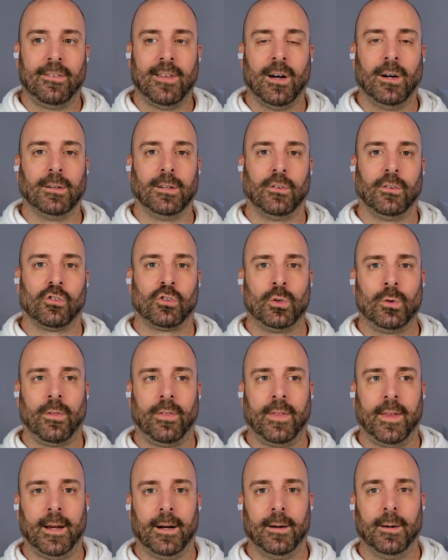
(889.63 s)
telling the truth
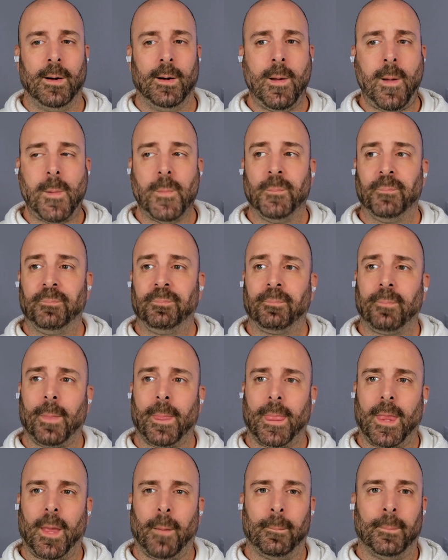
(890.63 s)
there.
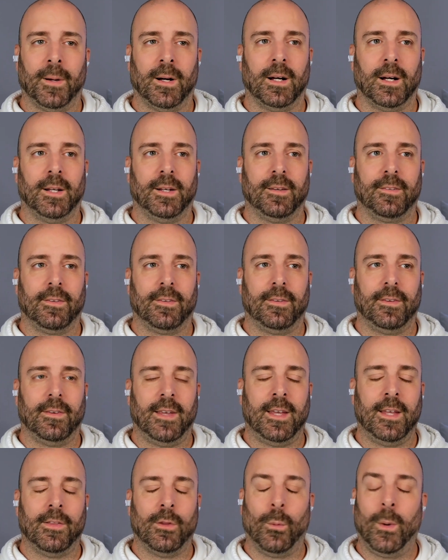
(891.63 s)
But
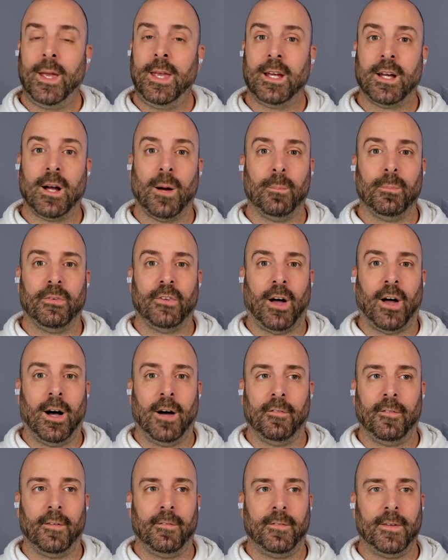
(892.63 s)
the way he comes
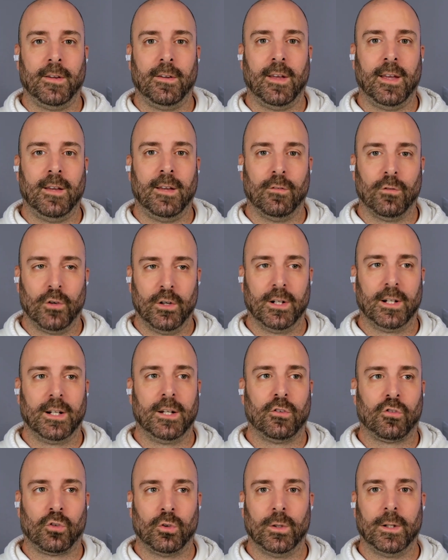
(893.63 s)
off, if he, he really
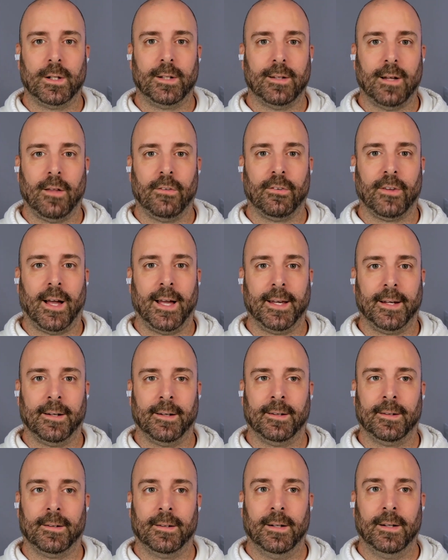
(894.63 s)
truly does like
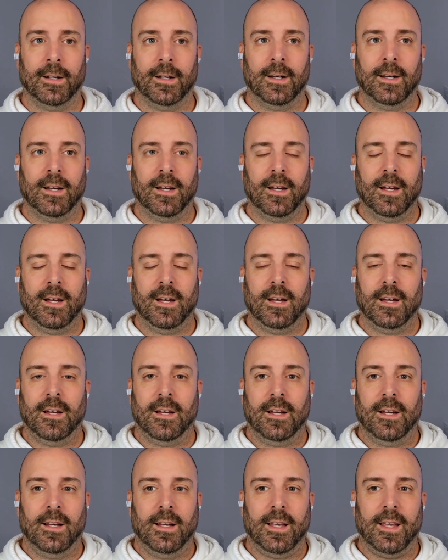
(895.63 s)
her,
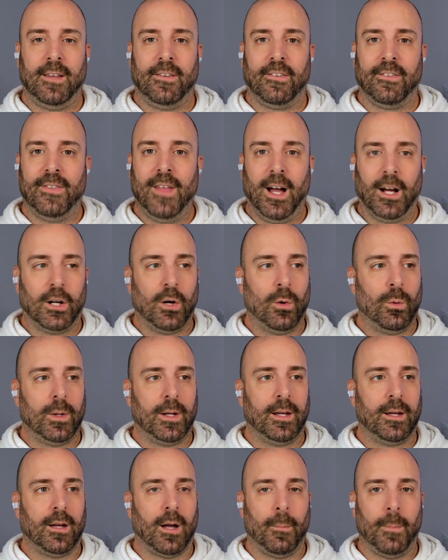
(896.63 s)
he's not
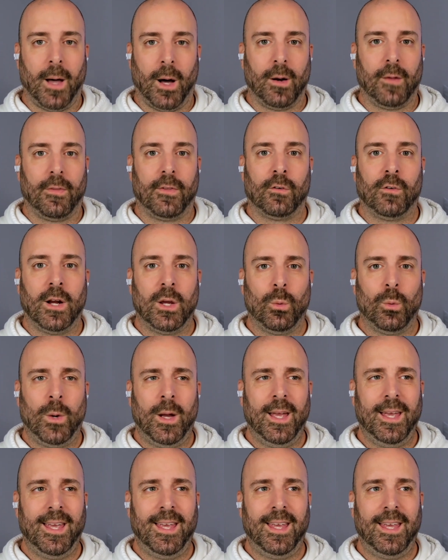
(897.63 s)
going about it the right
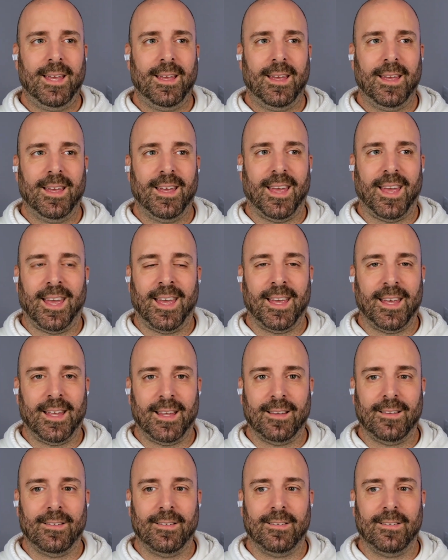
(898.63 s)
way.
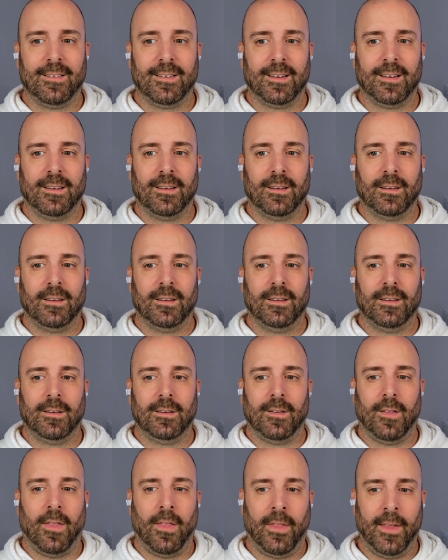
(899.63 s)
And
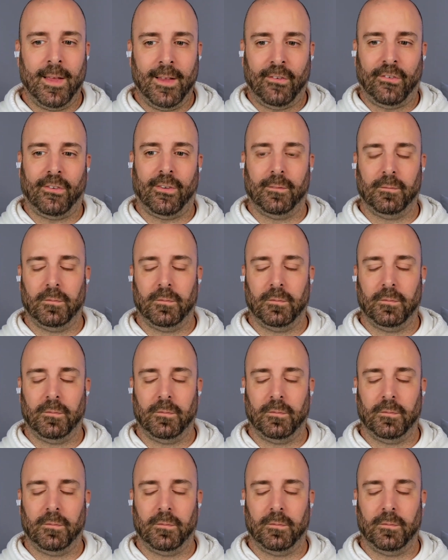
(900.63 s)
this,